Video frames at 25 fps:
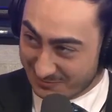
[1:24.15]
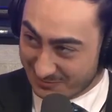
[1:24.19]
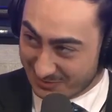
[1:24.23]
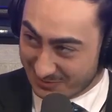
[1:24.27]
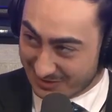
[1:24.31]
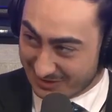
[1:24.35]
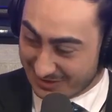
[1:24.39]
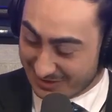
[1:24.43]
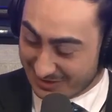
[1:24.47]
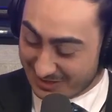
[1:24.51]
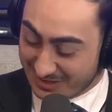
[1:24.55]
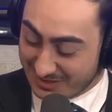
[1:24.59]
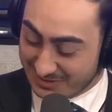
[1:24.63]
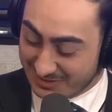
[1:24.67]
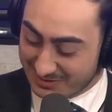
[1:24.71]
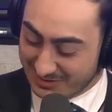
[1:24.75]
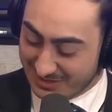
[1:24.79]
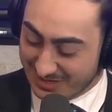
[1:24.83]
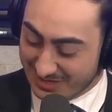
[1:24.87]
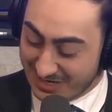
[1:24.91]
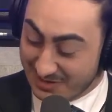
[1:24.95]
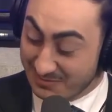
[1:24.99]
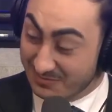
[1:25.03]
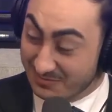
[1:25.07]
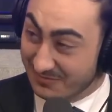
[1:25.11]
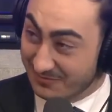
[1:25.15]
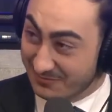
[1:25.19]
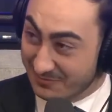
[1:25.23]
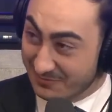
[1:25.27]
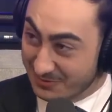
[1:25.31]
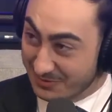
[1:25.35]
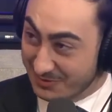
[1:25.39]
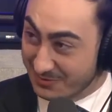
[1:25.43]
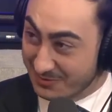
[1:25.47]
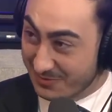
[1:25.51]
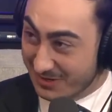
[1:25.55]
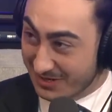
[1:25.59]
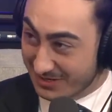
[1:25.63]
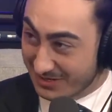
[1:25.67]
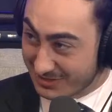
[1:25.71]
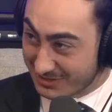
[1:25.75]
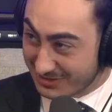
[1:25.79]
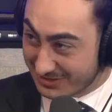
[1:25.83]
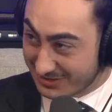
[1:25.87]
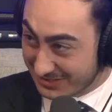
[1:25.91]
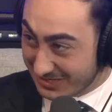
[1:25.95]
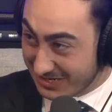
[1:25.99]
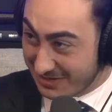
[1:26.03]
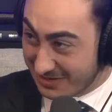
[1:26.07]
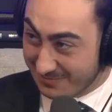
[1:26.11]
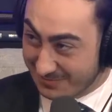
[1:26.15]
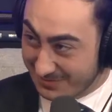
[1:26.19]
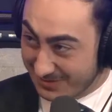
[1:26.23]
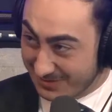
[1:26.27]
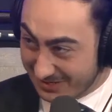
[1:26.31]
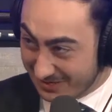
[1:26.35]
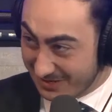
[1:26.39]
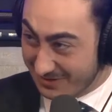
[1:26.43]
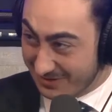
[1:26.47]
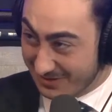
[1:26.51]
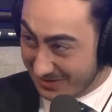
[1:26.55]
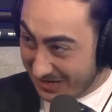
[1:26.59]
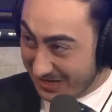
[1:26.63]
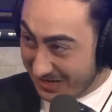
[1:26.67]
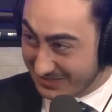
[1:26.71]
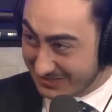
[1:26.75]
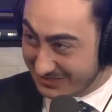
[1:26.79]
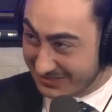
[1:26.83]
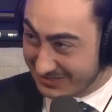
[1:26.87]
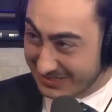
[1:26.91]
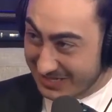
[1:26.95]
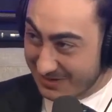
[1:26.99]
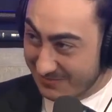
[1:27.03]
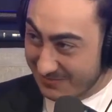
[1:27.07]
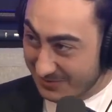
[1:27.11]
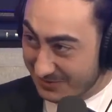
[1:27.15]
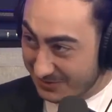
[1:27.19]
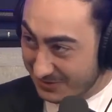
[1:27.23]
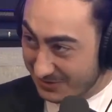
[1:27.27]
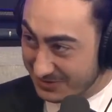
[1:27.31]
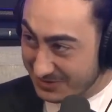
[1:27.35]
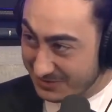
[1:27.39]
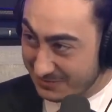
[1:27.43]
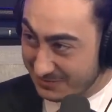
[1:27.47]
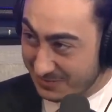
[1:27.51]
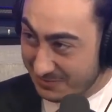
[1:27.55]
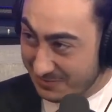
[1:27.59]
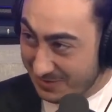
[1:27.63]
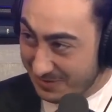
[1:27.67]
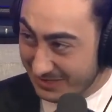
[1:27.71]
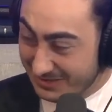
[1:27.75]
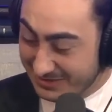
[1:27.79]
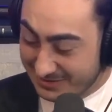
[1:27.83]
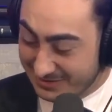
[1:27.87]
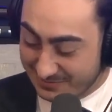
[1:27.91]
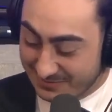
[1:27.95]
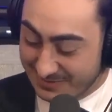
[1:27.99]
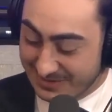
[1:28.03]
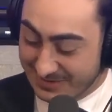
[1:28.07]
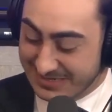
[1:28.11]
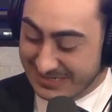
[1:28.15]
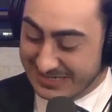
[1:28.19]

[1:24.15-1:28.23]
with their coloured hair before you actually come across them and meet them,